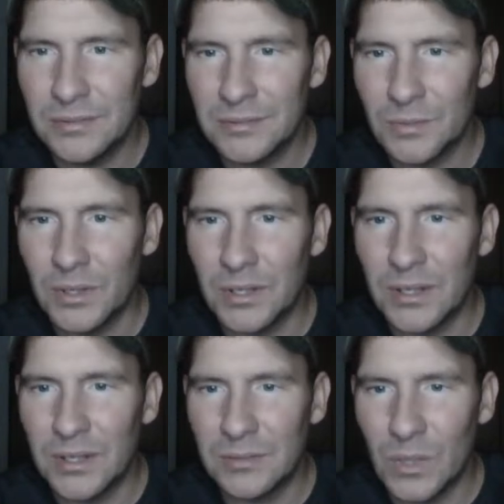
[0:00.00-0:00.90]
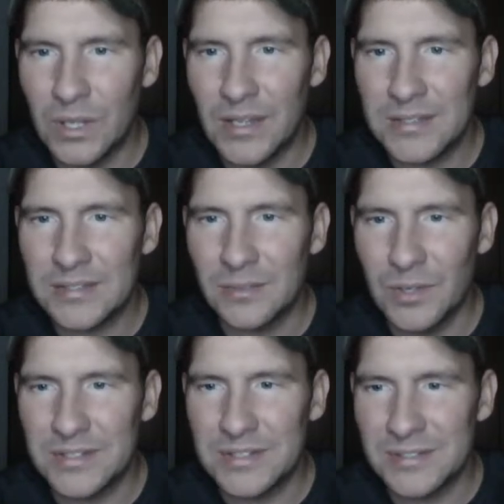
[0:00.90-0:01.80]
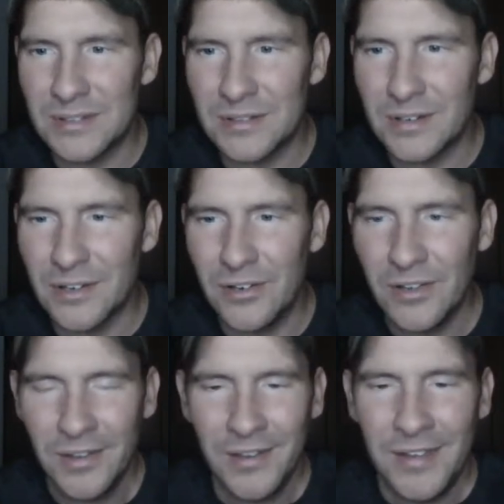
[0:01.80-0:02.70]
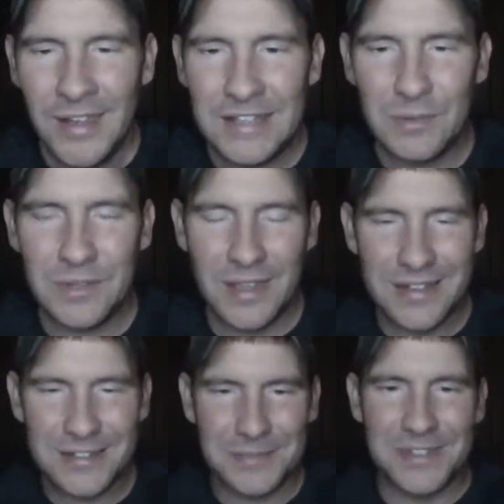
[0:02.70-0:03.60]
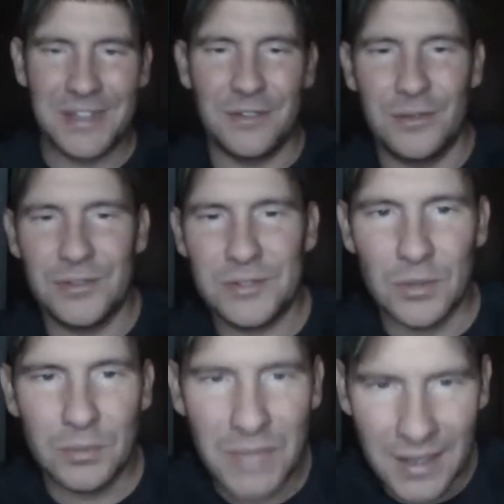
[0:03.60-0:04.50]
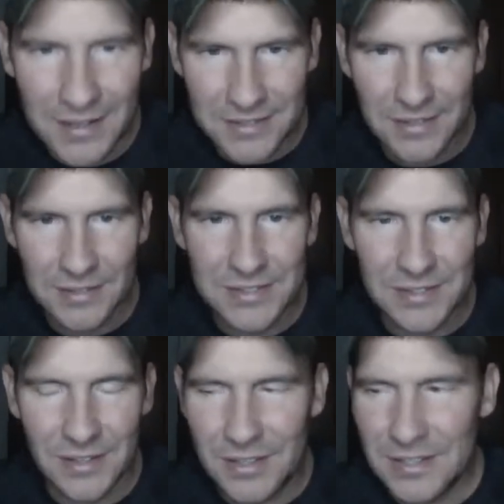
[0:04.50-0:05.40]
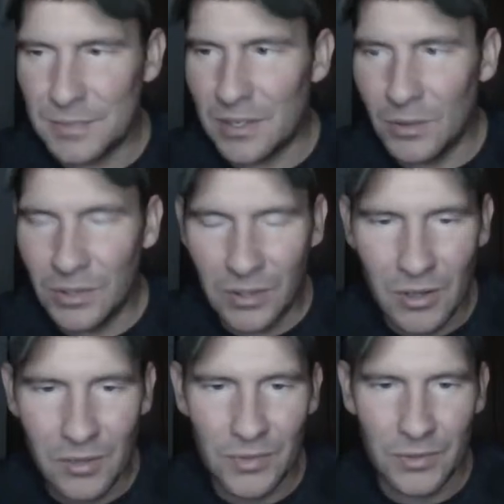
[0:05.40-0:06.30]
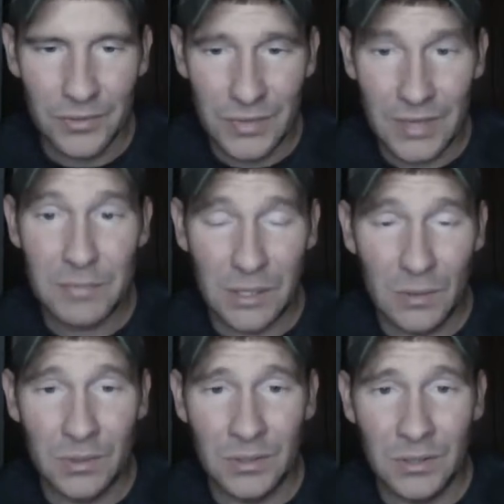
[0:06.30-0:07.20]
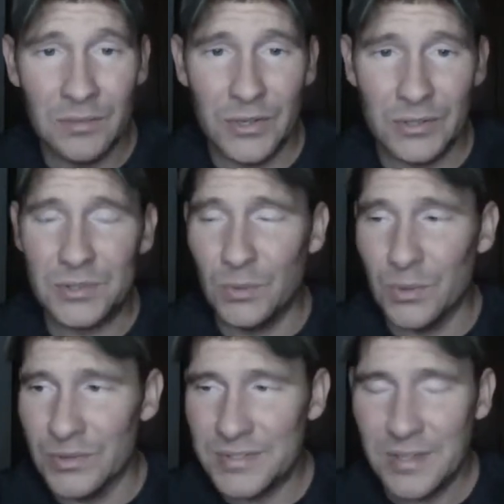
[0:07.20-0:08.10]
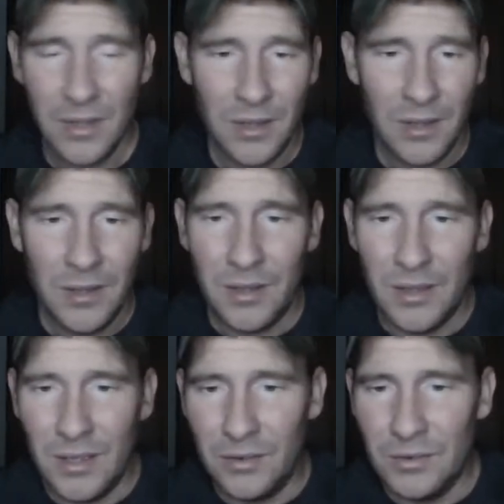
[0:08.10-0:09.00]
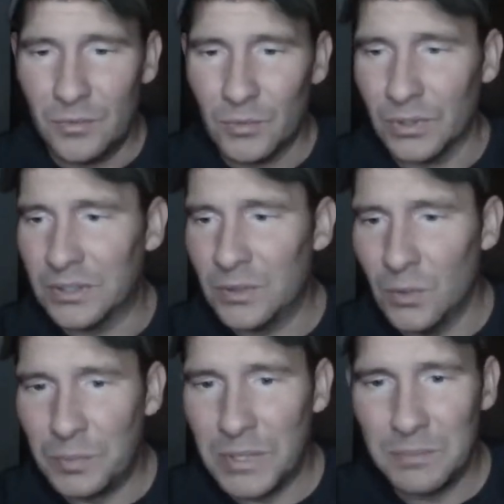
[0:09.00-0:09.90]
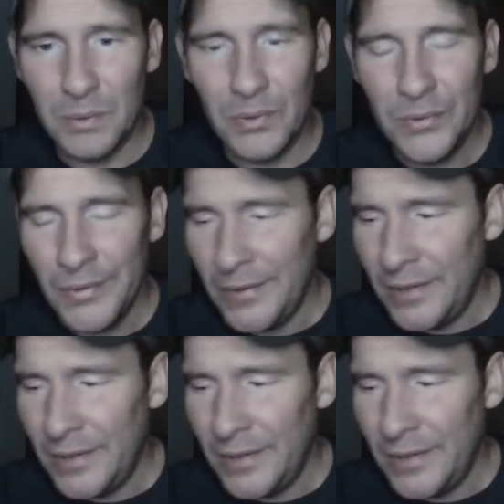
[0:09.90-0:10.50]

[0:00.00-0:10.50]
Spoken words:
Dwayne, Wes. Wes is on here. He's one of the guys from the St. Louis group, guys, and he's been going on they've been going on all of our tours. Really cool people.